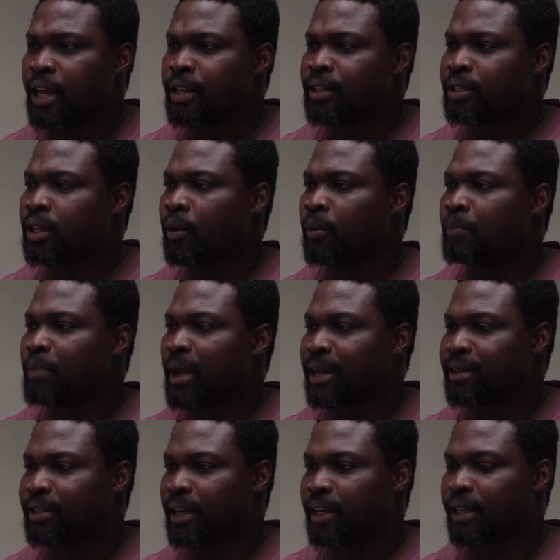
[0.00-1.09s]
So
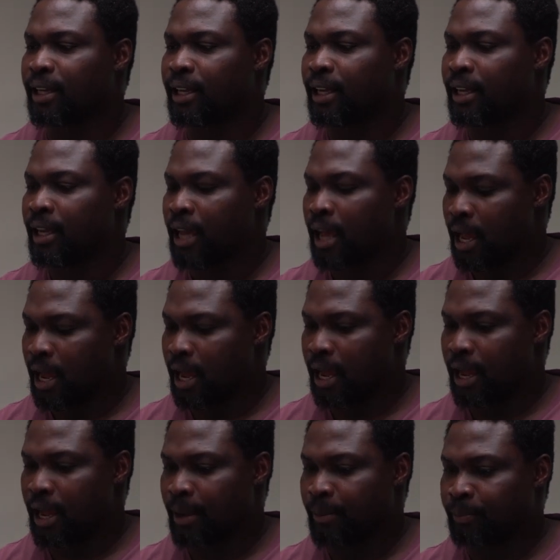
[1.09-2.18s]
basically, they
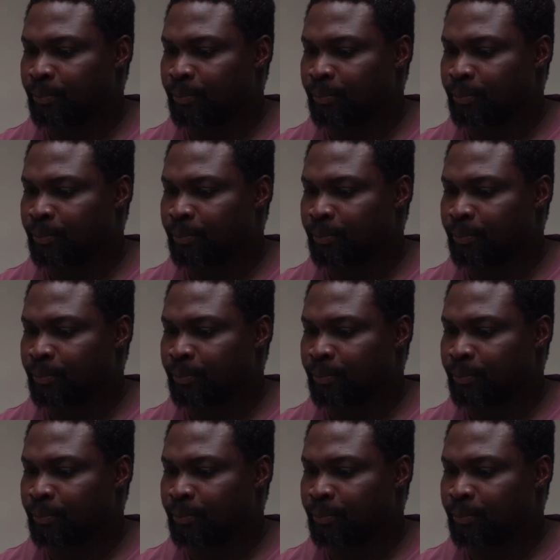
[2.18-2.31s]
are